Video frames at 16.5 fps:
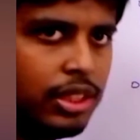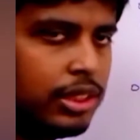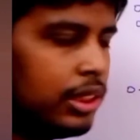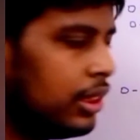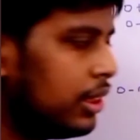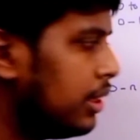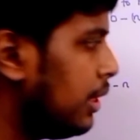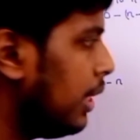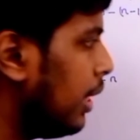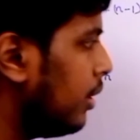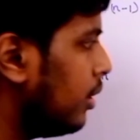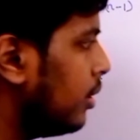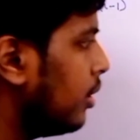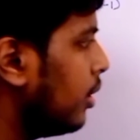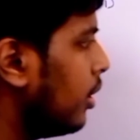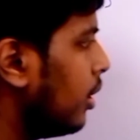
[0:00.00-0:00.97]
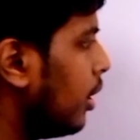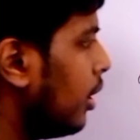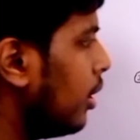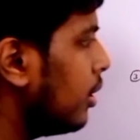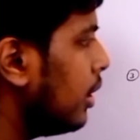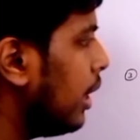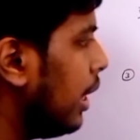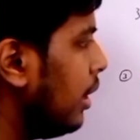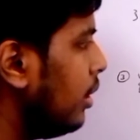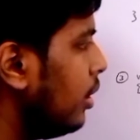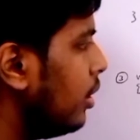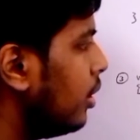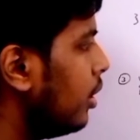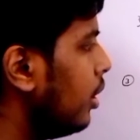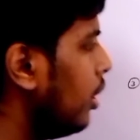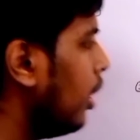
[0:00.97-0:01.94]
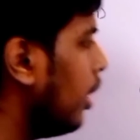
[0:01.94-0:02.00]
this is n.
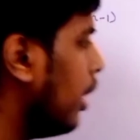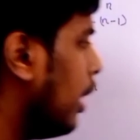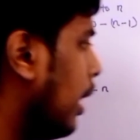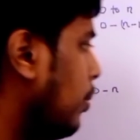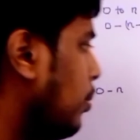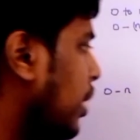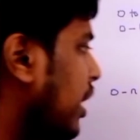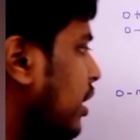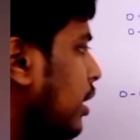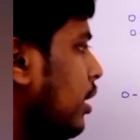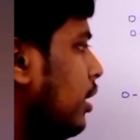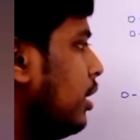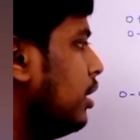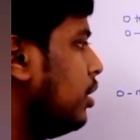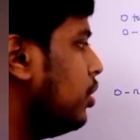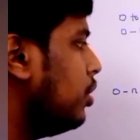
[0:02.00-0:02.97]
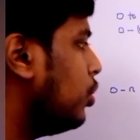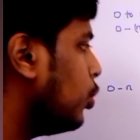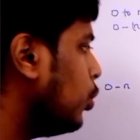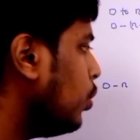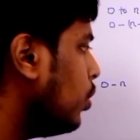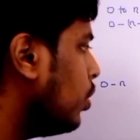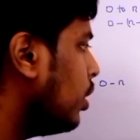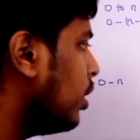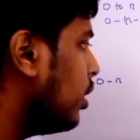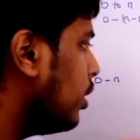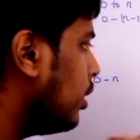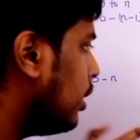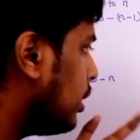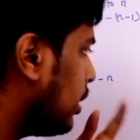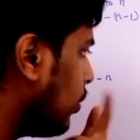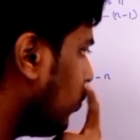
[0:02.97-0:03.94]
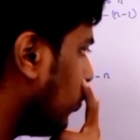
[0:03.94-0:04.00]
Then I'm writing into
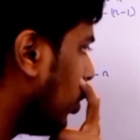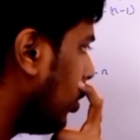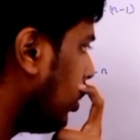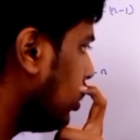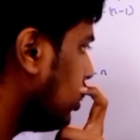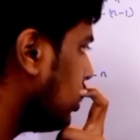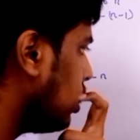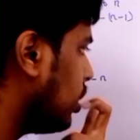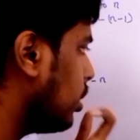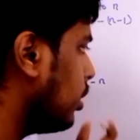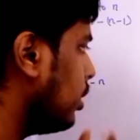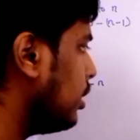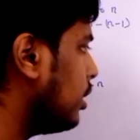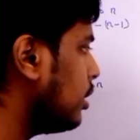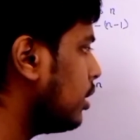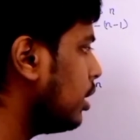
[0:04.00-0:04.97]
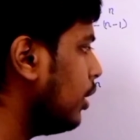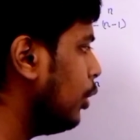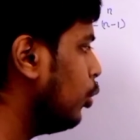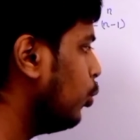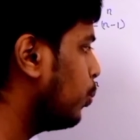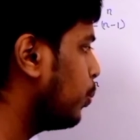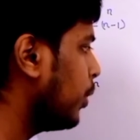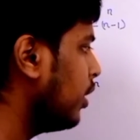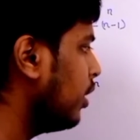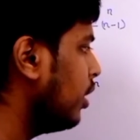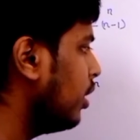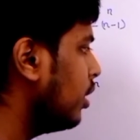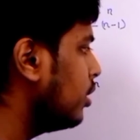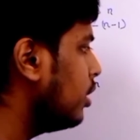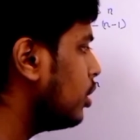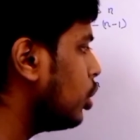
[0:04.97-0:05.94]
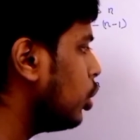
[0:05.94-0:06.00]
this. What is this? This is a loop.
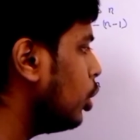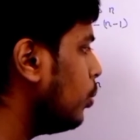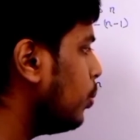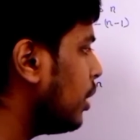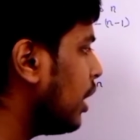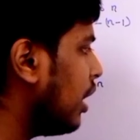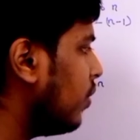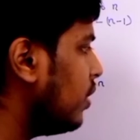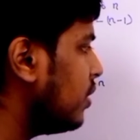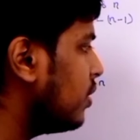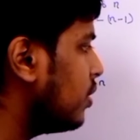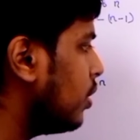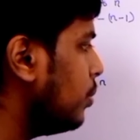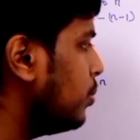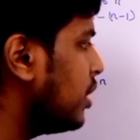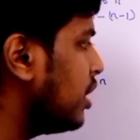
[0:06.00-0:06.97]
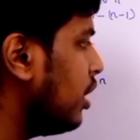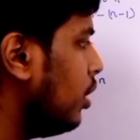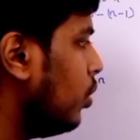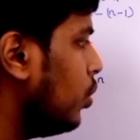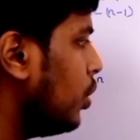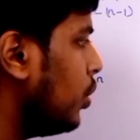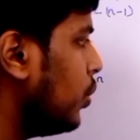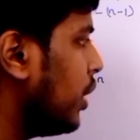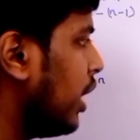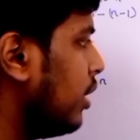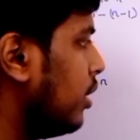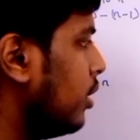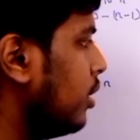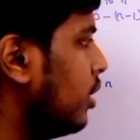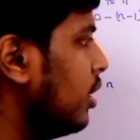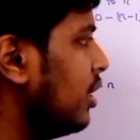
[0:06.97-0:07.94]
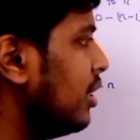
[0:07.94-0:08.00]
This loop travels from 0 to
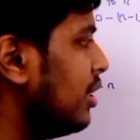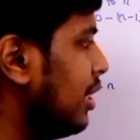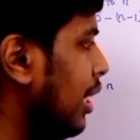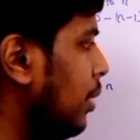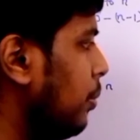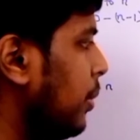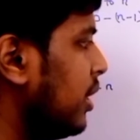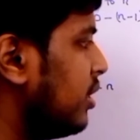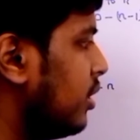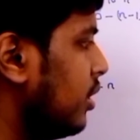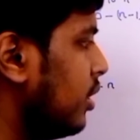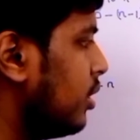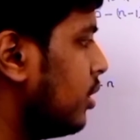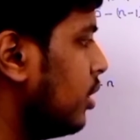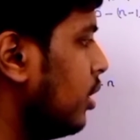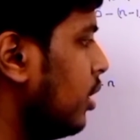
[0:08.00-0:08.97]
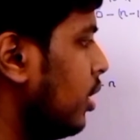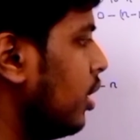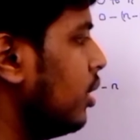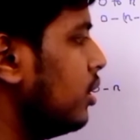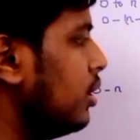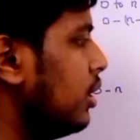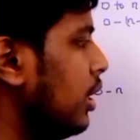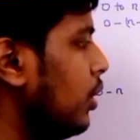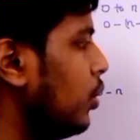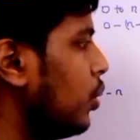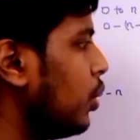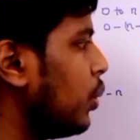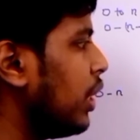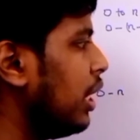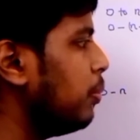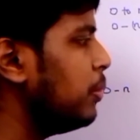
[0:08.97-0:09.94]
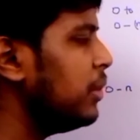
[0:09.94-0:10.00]
n, same as this. 0
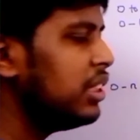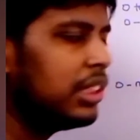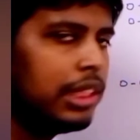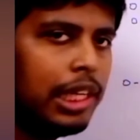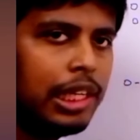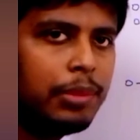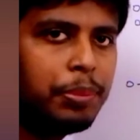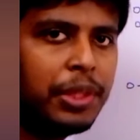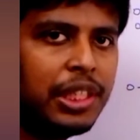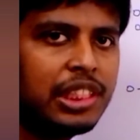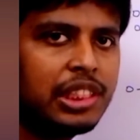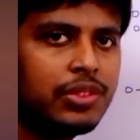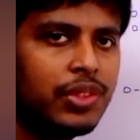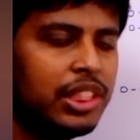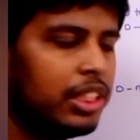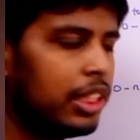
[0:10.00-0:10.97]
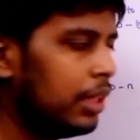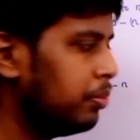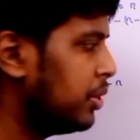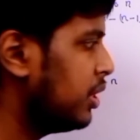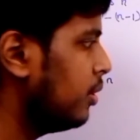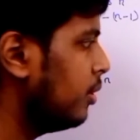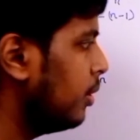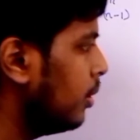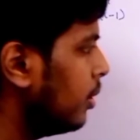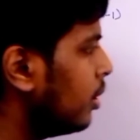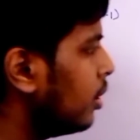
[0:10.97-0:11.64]
to n means n plus 1 times,